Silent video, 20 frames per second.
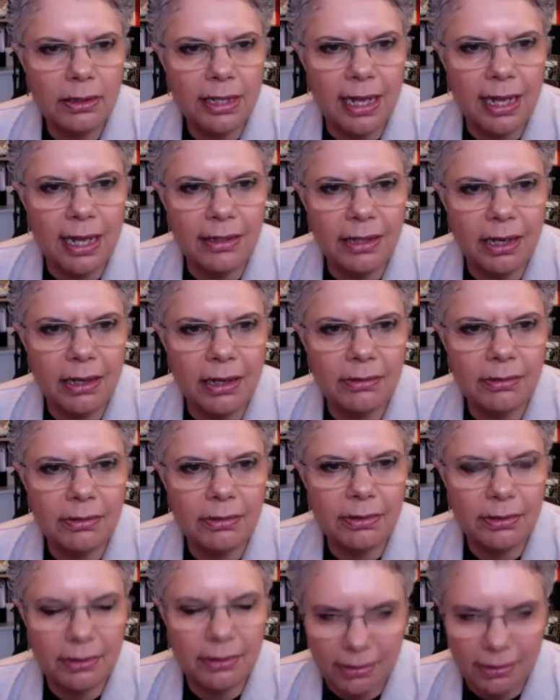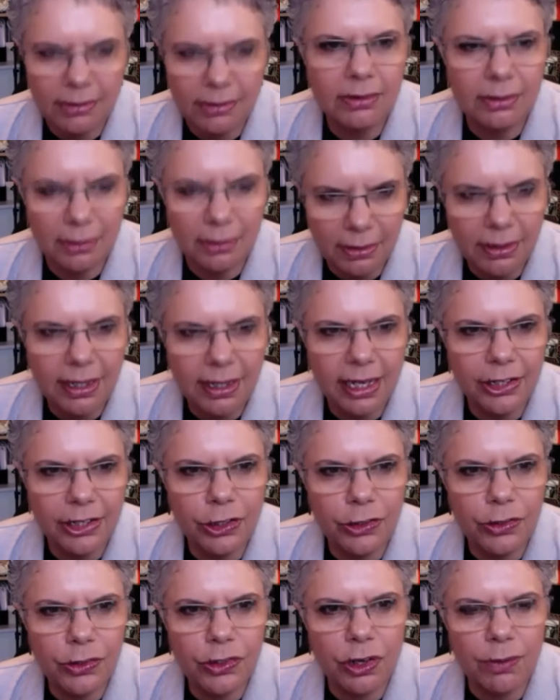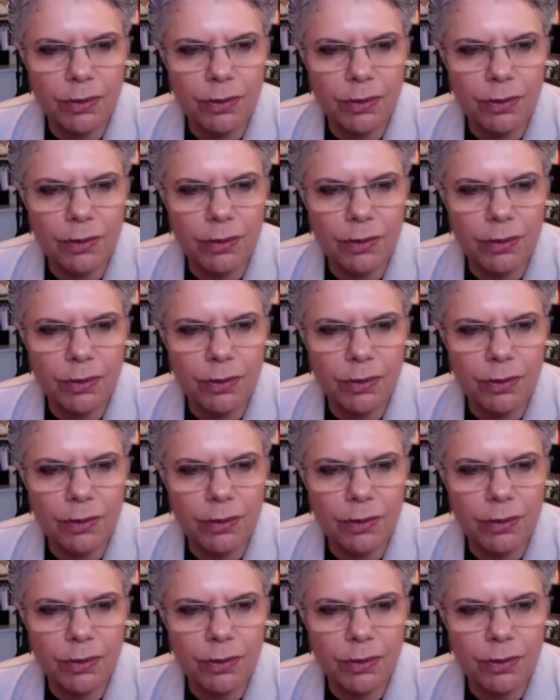Galnya. Thank you so